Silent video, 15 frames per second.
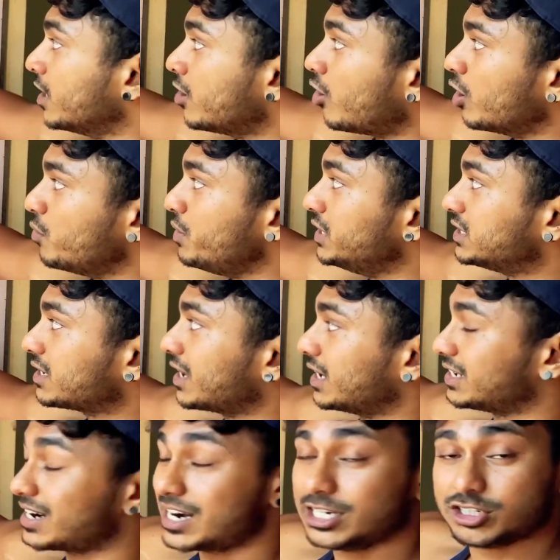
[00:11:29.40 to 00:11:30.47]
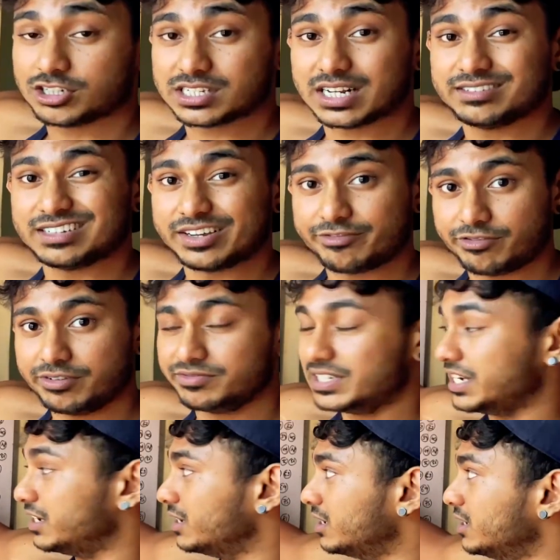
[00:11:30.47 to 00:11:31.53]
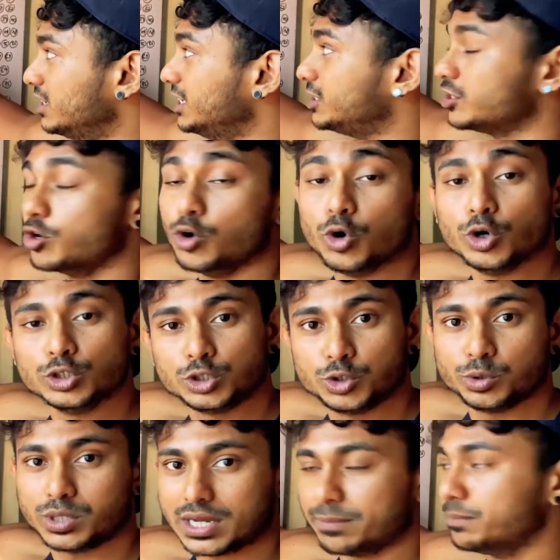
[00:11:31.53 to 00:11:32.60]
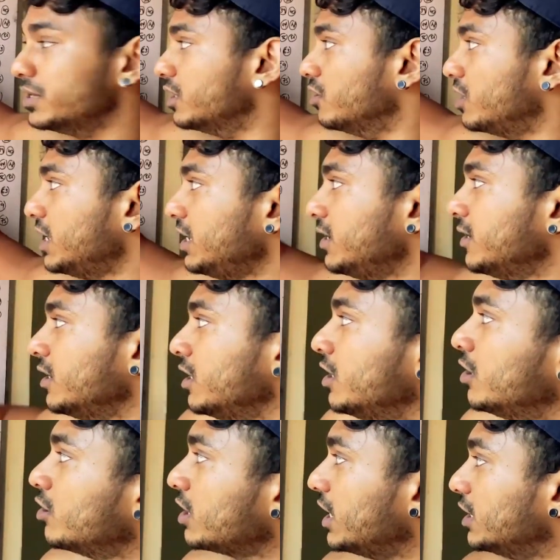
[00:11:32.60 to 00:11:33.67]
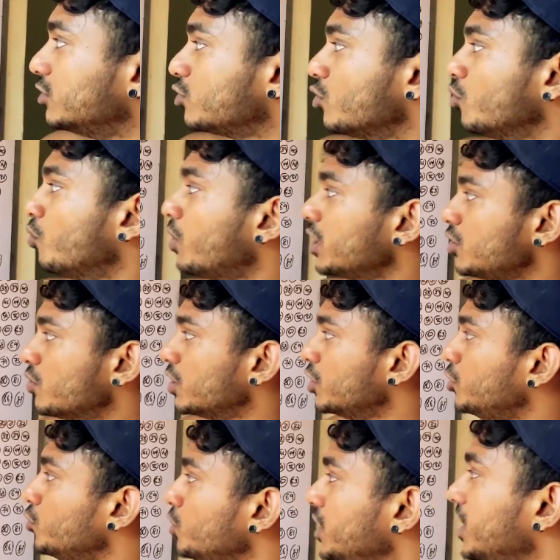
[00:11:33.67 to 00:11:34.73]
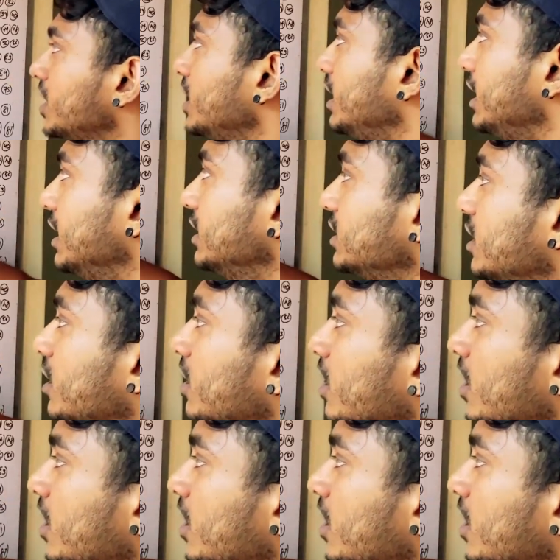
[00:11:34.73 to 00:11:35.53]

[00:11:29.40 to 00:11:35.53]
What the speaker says: always categorize yourselves at 15. This is the go-to number, alright? Okay, so what you want to do here is